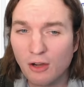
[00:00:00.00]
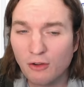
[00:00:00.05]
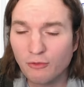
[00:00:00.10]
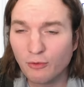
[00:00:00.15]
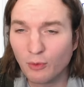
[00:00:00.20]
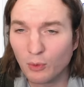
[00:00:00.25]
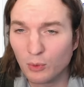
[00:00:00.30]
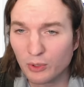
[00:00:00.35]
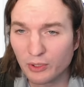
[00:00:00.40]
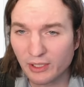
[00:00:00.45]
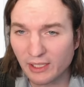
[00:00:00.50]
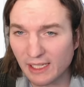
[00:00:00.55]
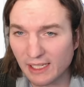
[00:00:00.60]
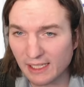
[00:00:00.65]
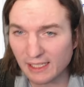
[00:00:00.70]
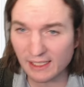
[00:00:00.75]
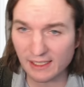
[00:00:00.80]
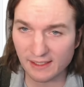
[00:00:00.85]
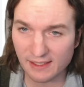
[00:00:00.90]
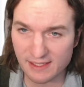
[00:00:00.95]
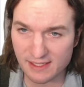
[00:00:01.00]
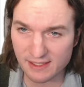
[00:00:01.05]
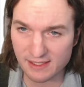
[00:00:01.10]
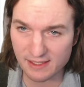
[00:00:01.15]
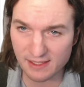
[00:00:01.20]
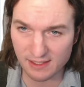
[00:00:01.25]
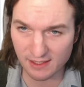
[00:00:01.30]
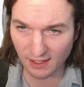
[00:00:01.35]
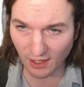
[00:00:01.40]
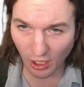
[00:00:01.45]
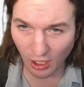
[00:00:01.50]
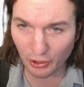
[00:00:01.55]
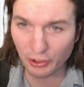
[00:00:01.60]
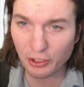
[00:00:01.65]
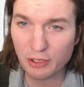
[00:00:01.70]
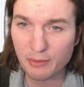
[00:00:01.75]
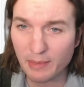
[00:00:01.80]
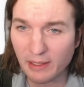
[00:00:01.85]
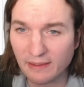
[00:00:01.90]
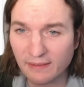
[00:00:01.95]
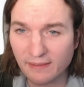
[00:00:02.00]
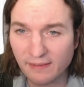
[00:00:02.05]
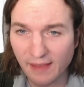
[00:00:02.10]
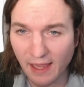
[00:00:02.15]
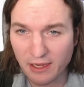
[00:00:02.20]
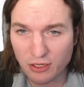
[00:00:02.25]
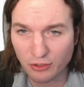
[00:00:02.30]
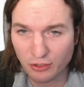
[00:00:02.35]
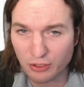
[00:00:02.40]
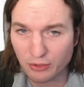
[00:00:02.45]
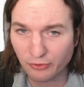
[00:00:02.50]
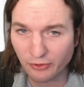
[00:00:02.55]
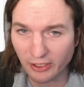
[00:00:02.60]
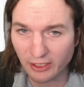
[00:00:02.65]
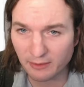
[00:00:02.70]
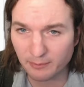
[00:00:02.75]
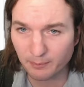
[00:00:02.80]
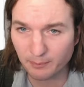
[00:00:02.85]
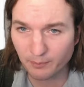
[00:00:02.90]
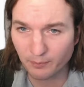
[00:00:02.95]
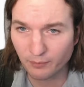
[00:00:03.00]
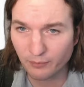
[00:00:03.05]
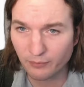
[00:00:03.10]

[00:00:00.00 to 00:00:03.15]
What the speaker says: for the arguments that you're using.